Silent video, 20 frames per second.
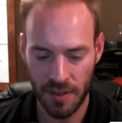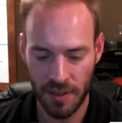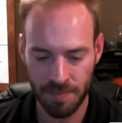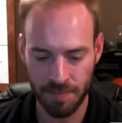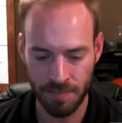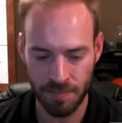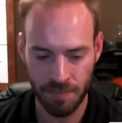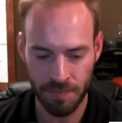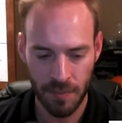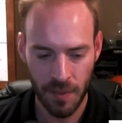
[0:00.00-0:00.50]

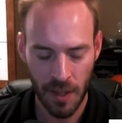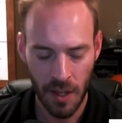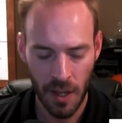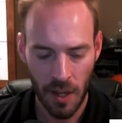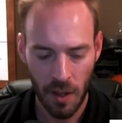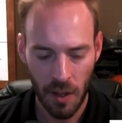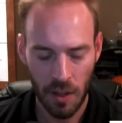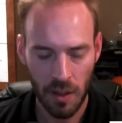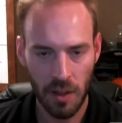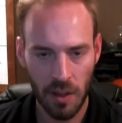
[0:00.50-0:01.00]

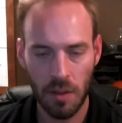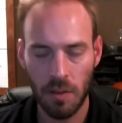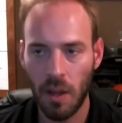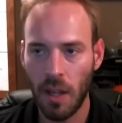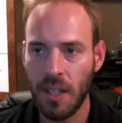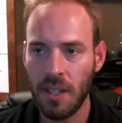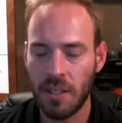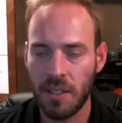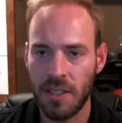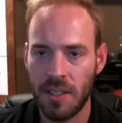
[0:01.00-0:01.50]

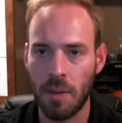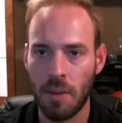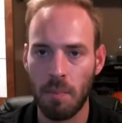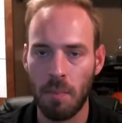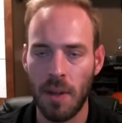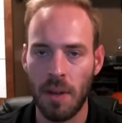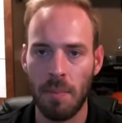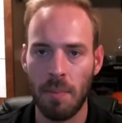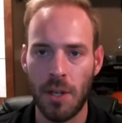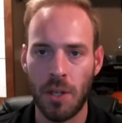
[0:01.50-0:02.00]
here
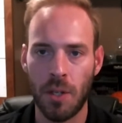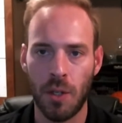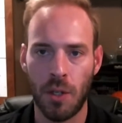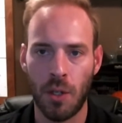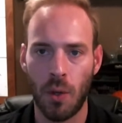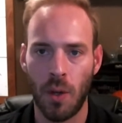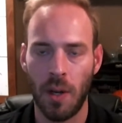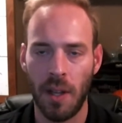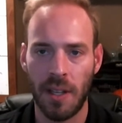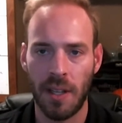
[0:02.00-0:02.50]
in Metro
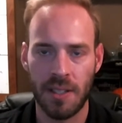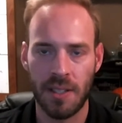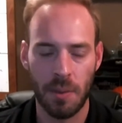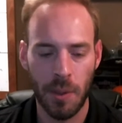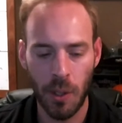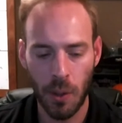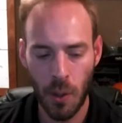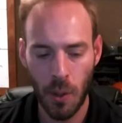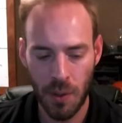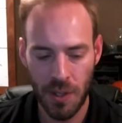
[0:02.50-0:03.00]
Detroit, like I said,
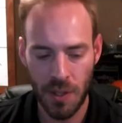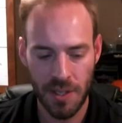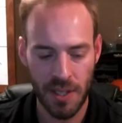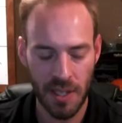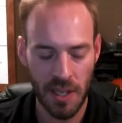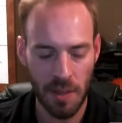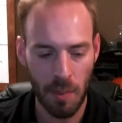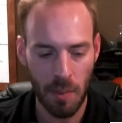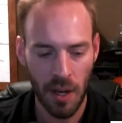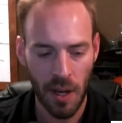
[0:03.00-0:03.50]
we don't go in the
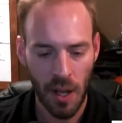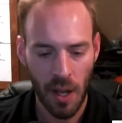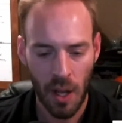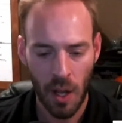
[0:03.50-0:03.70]
city, but